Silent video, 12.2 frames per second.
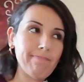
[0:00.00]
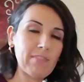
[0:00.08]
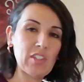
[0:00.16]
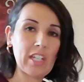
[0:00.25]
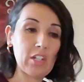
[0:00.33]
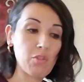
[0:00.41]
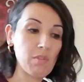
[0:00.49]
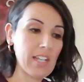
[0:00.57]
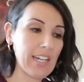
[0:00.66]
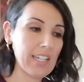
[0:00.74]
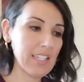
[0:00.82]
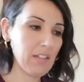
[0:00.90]
say 2
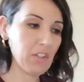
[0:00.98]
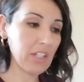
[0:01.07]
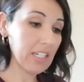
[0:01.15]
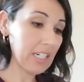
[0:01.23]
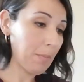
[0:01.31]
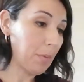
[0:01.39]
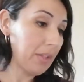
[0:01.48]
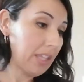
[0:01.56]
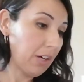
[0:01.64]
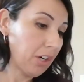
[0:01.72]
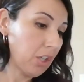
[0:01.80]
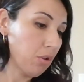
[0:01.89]
seconds left on the timer, but
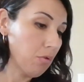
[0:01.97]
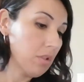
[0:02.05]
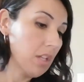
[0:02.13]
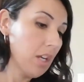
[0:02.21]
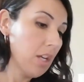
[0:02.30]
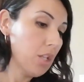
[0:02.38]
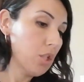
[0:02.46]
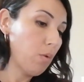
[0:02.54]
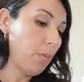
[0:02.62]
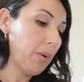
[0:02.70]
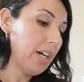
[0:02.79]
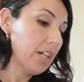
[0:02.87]
there it goes. So
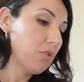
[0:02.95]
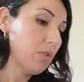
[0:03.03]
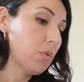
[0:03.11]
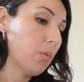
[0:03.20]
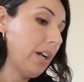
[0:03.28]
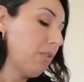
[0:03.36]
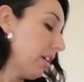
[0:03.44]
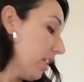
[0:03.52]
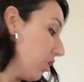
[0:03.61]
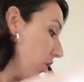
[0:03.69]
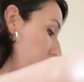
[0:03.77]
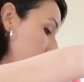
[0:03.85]
what we're gonna do is we're now gonna
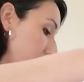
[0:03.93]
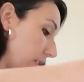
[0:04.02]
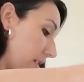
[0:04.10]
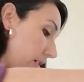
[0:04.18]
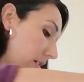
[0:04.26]
toss